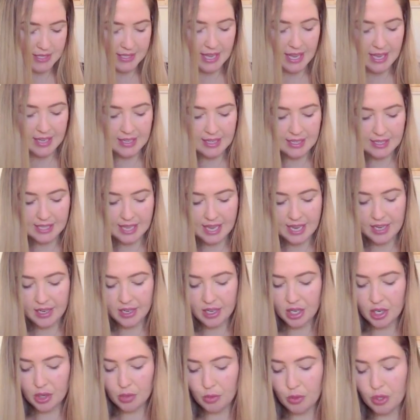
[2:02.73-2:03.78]
sadness,
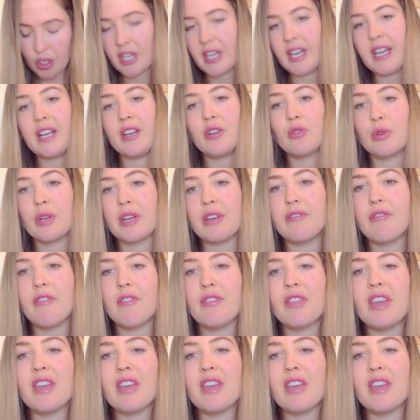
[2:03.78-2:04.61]
anger, worry, grief,